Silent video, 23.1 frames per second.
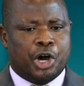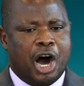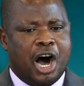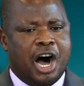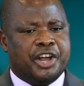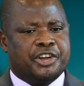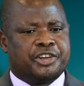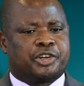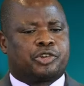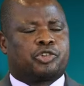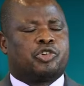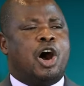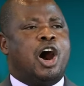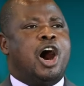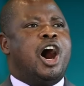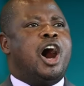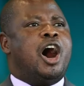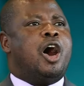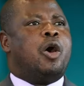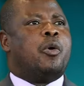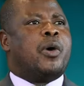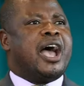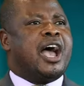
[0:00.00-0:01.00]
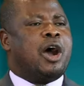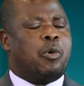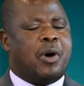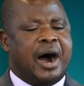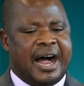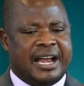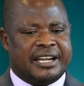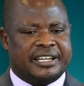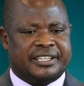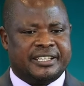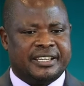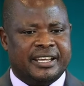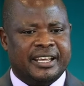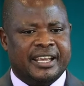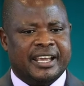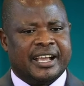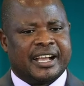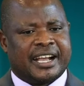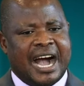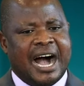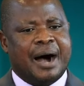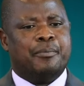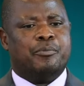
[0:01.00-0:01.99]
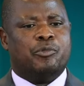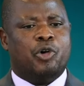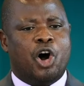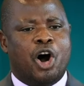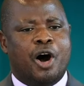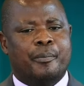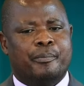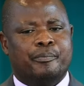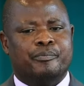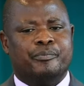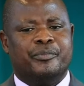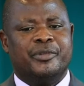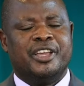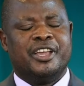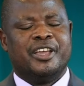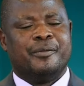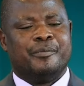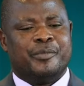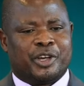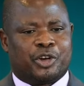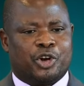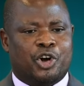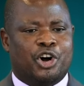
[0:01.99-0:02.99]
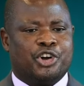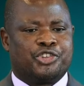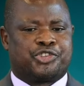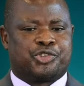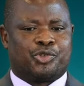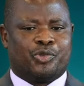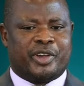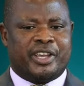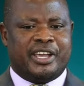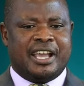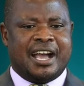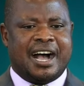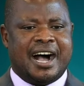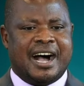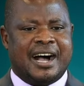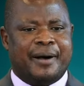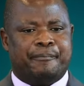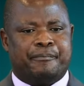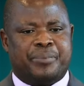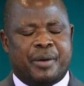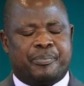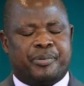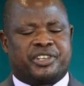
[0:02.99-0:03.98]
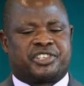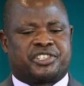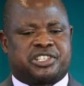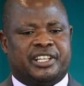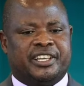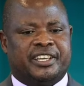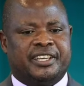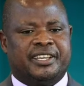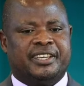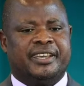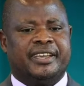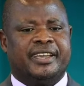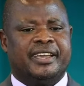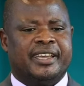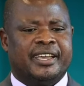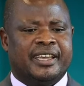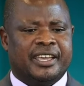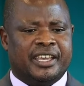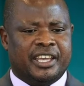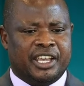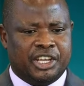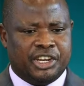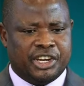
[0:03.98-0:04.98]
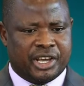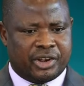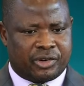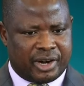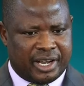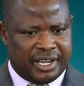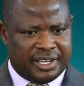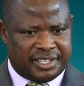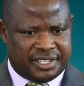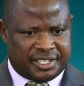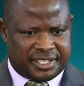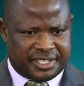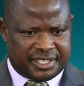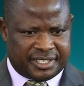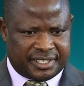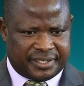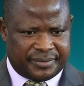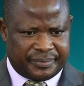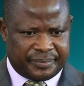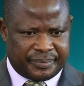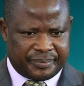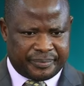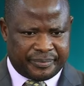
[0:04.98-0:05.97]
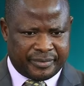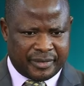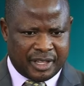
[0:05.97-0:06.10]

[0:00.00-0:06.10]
Don't go wayward. Come home because we are purposely in a race.